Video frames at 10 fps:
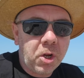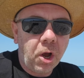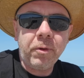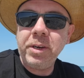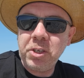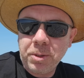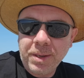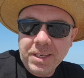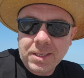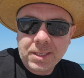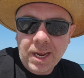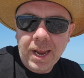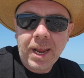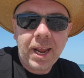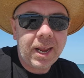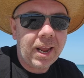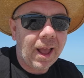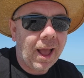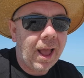going to be saying